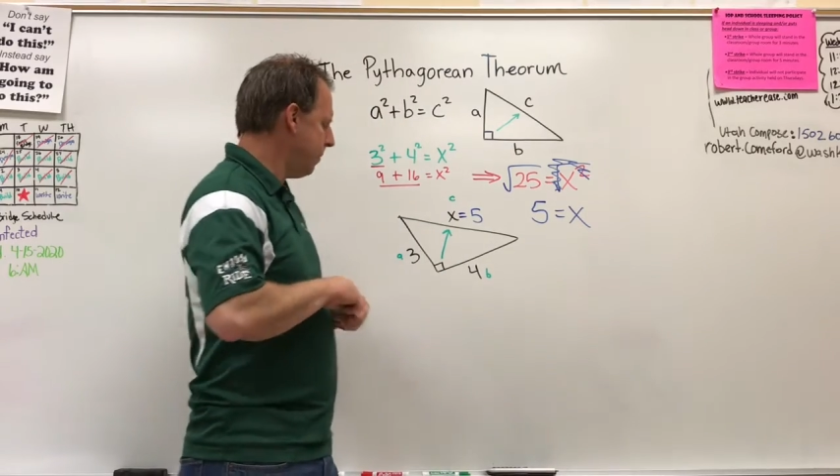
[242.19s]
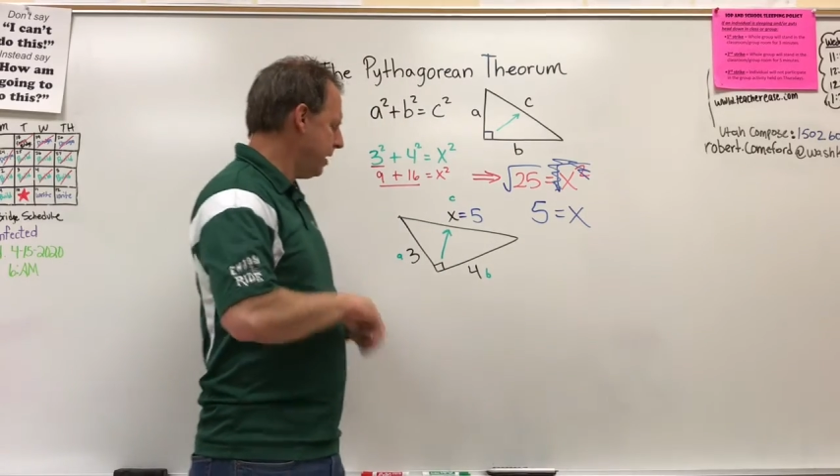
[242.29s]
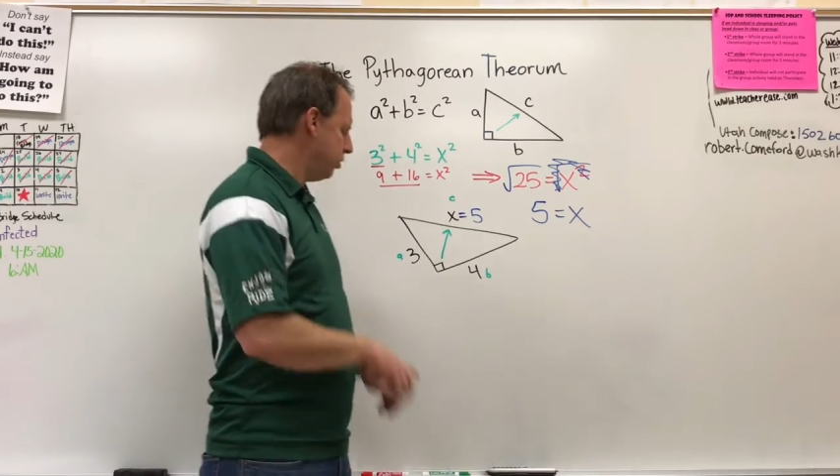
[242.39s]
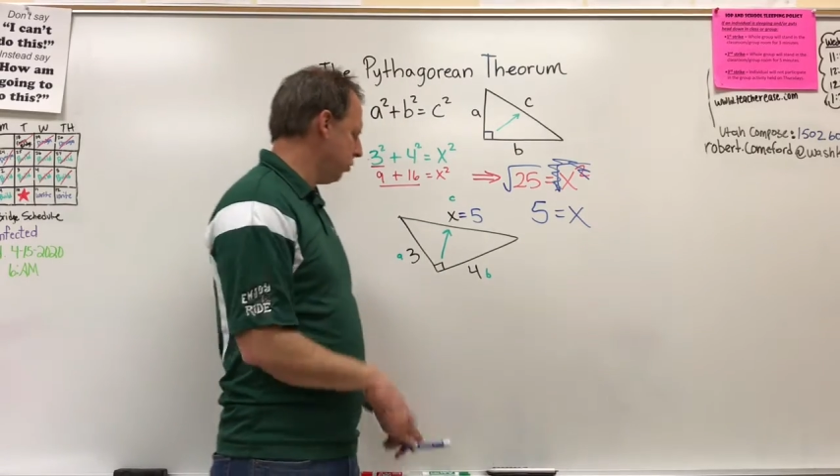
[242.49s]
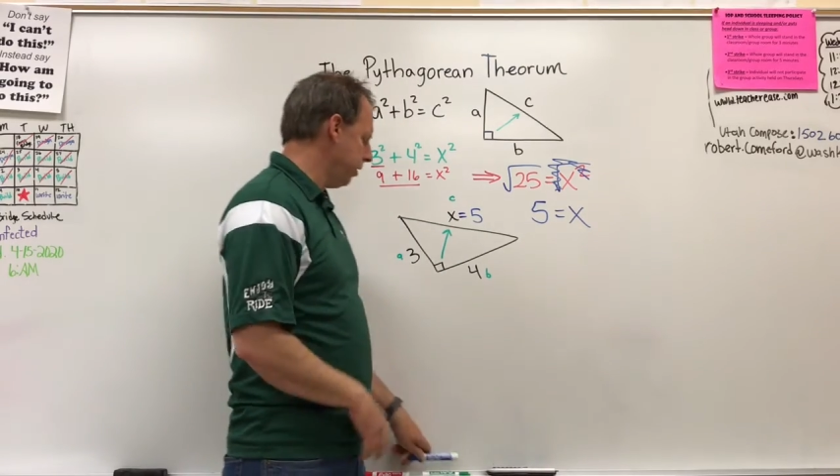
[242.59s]

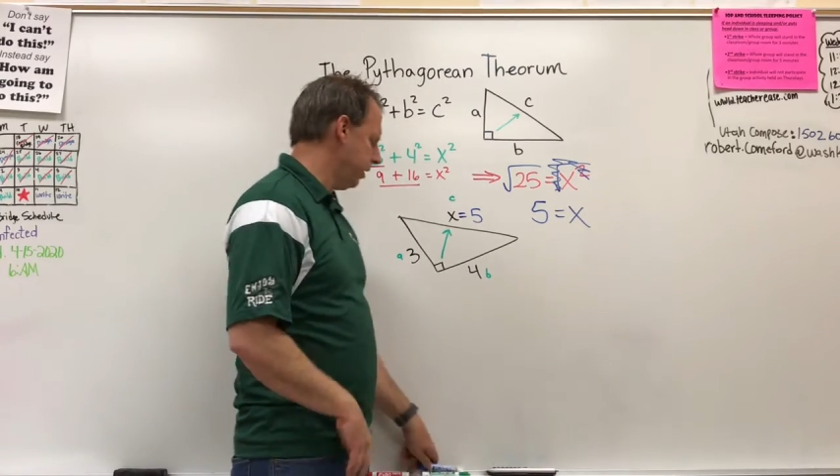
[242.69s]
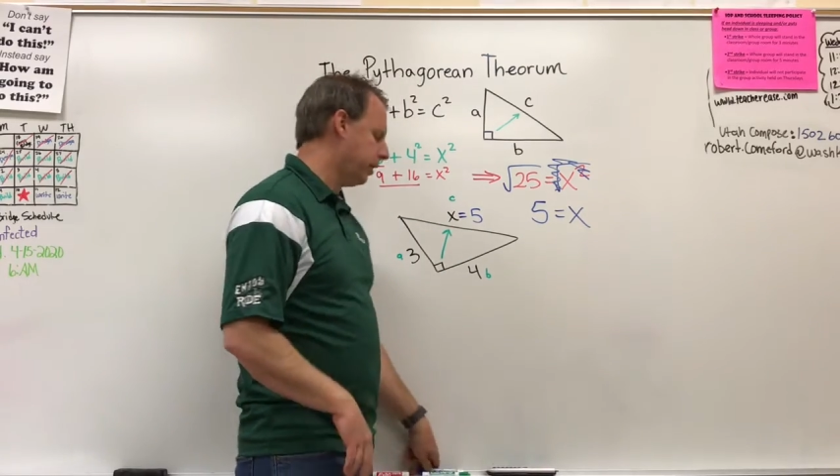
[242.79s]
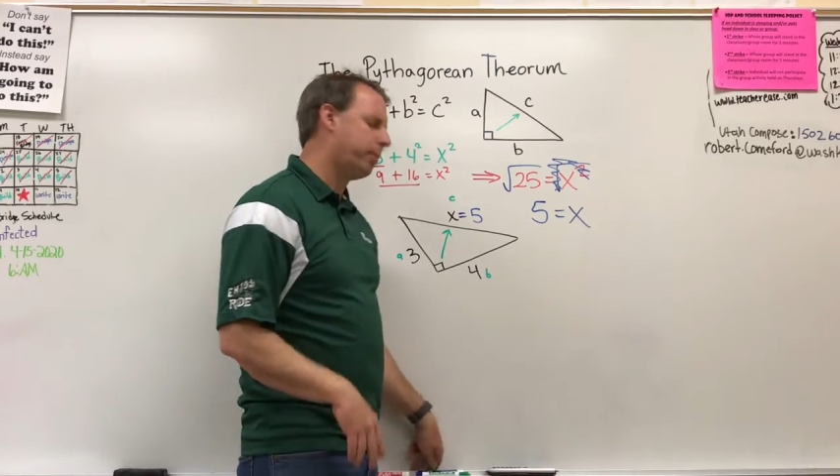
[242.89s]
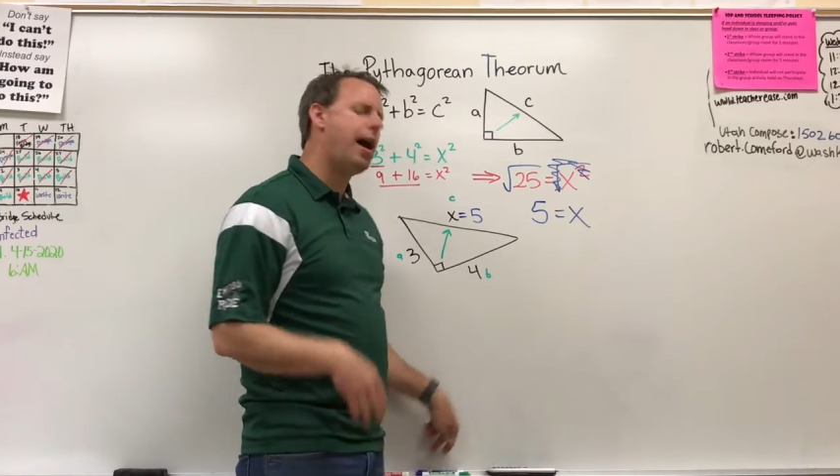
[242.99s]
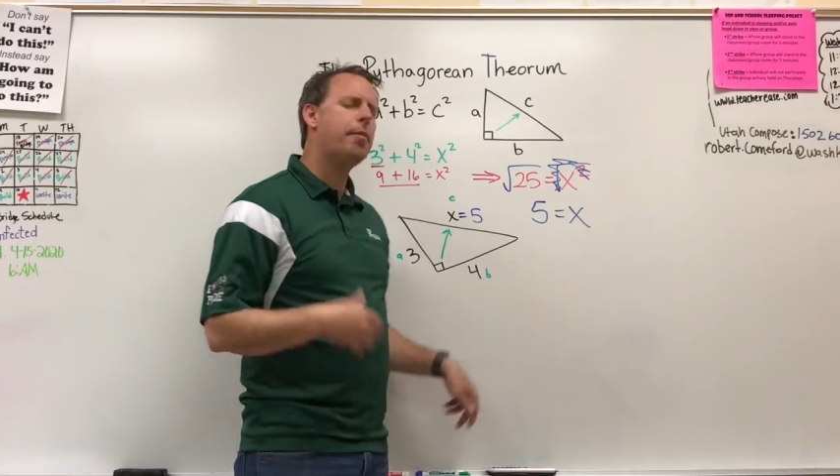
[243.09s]
made sure that
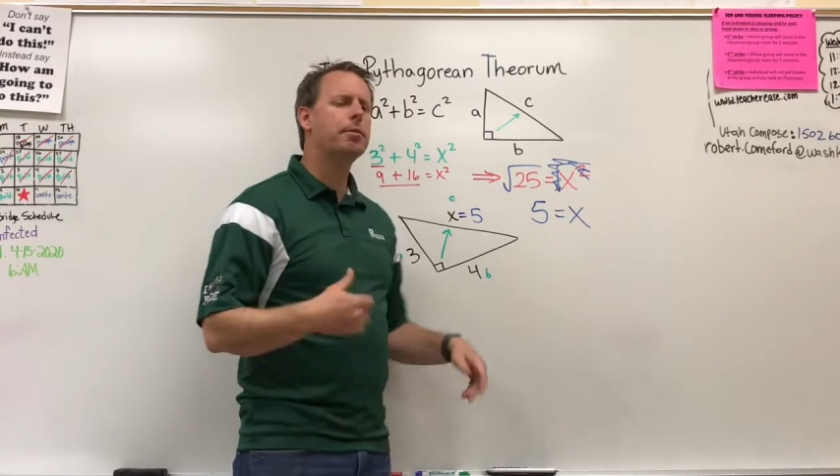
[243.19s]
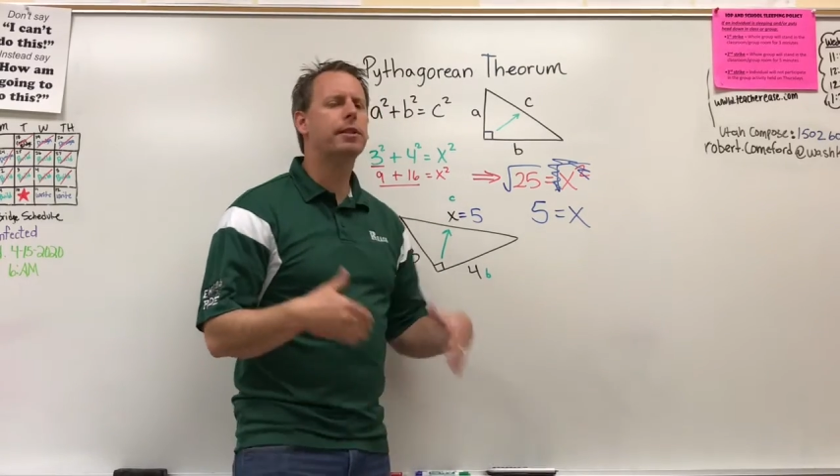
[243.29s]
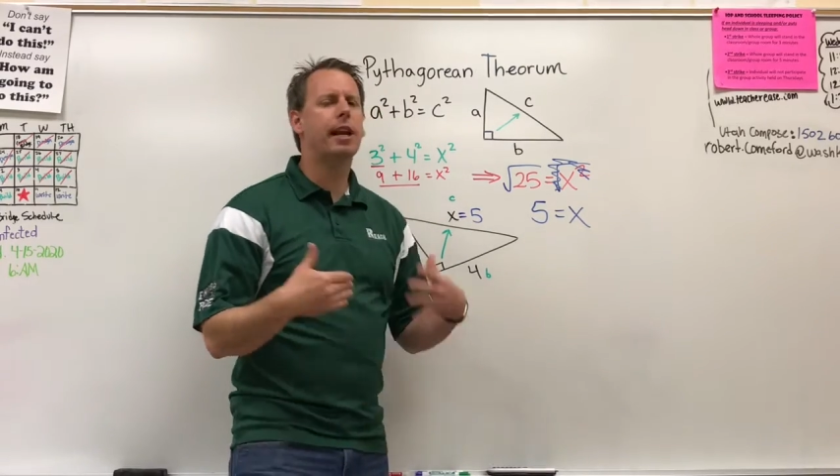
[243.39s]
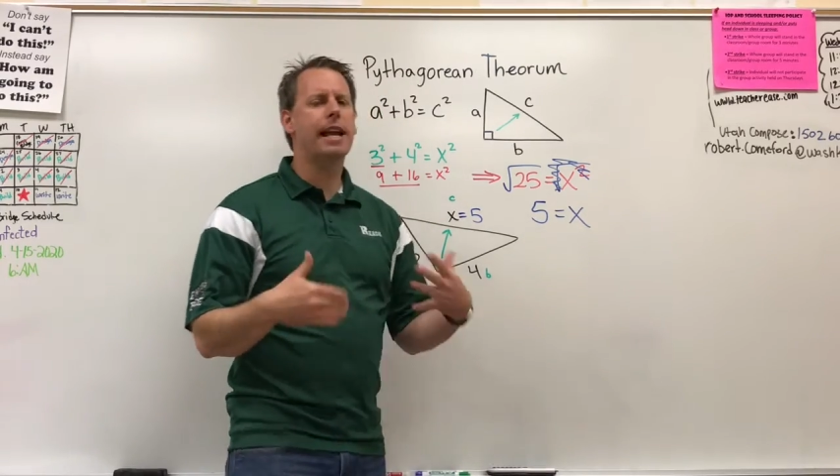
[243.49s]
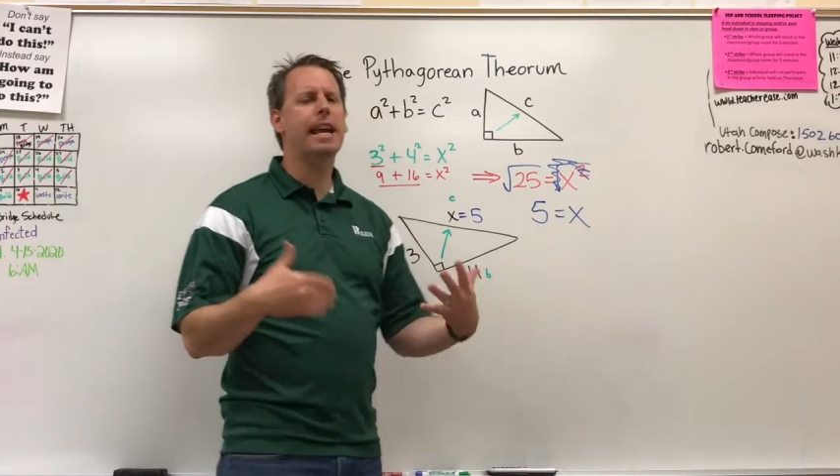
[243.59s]
the problems
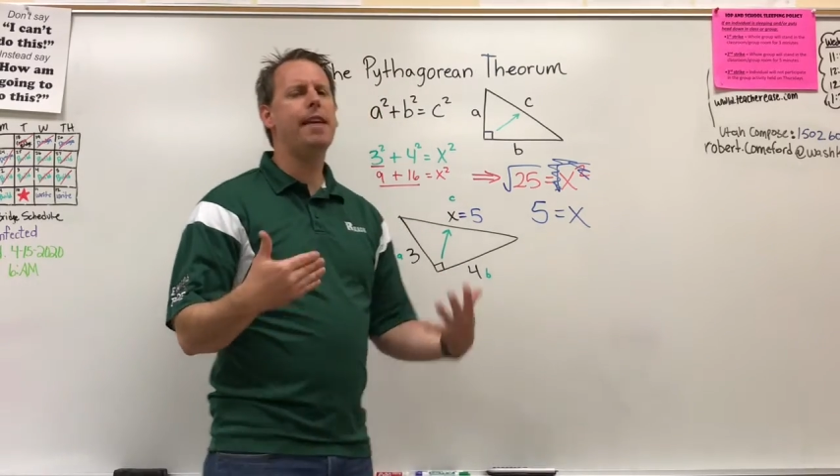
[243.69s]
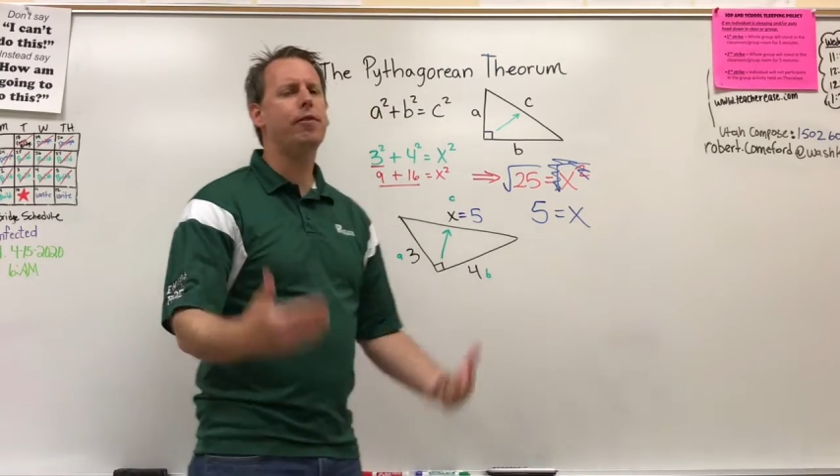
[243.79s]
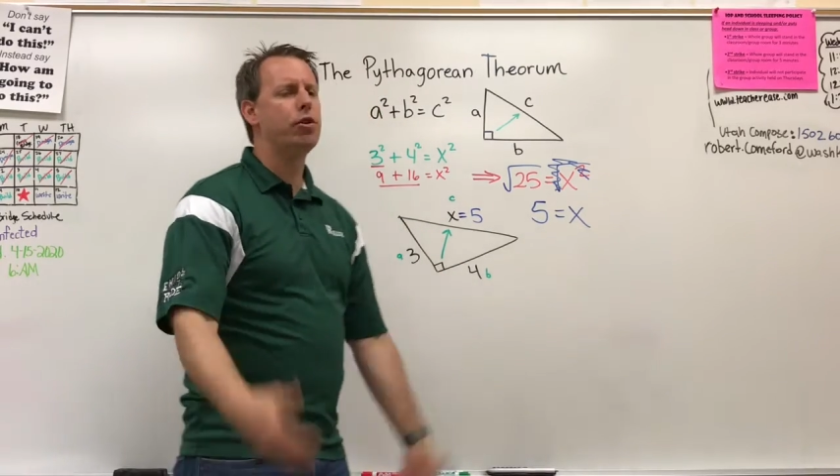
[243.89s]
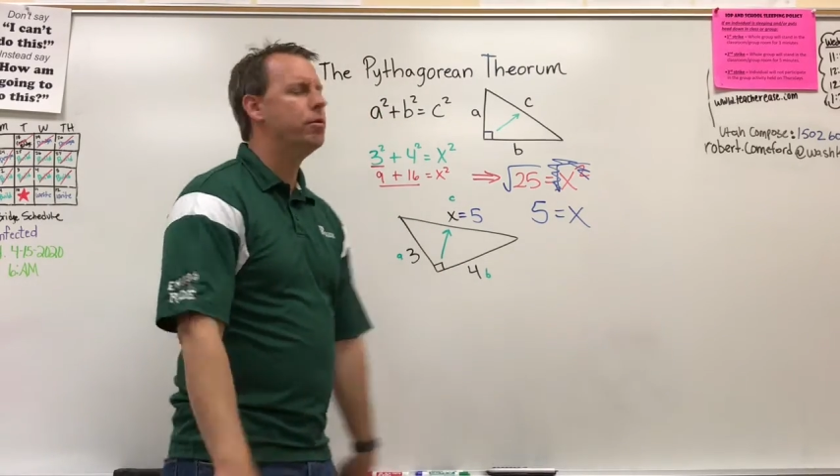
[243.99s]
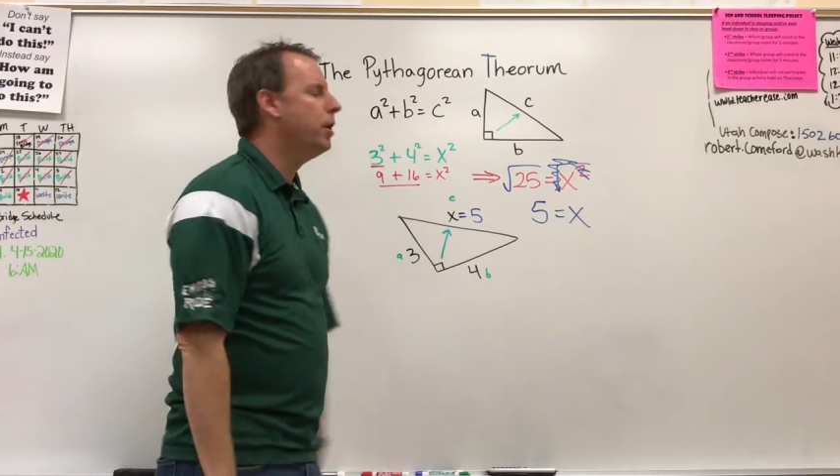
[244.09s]
that I gave
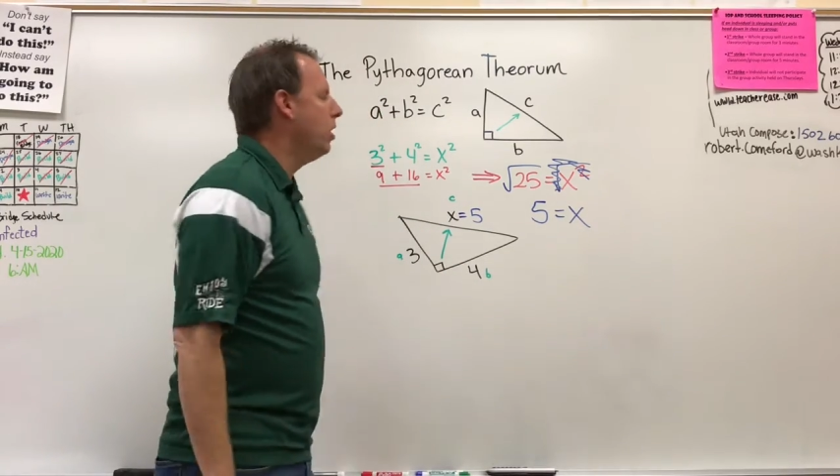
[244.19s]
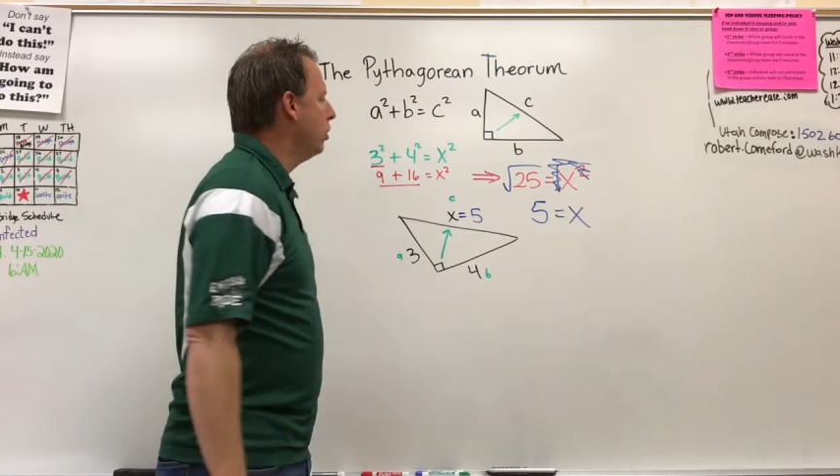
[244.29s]
you,